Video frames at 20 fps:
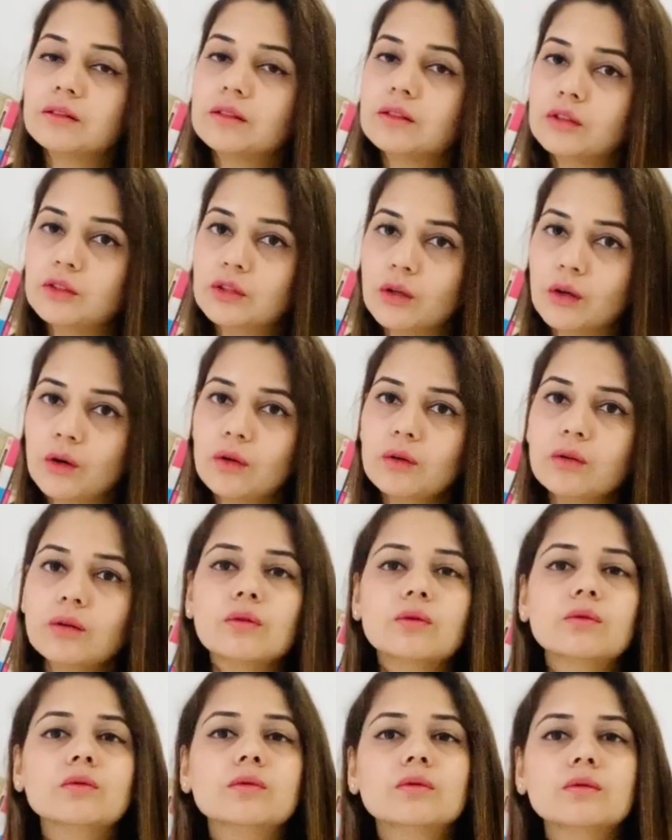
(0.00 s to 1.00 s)

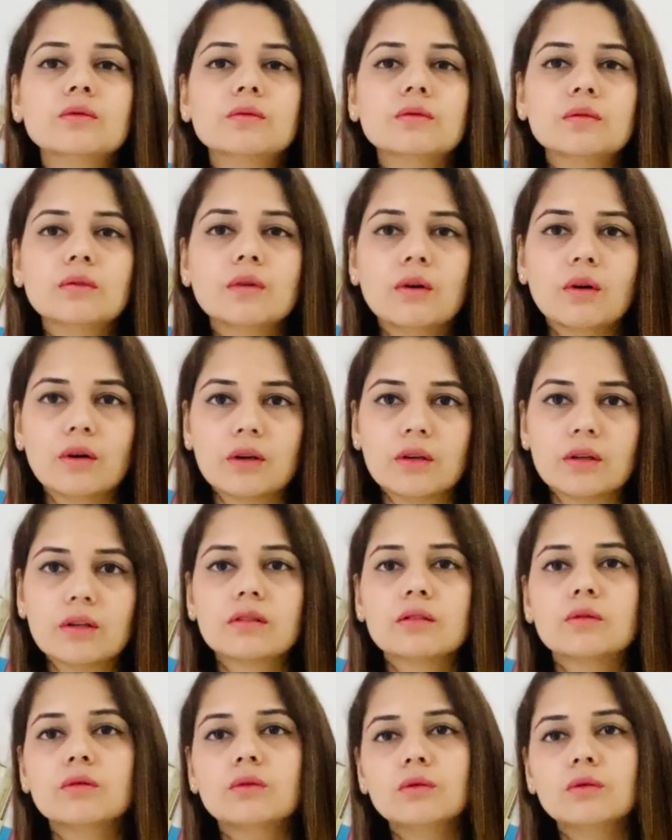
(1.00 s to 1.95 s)
dans or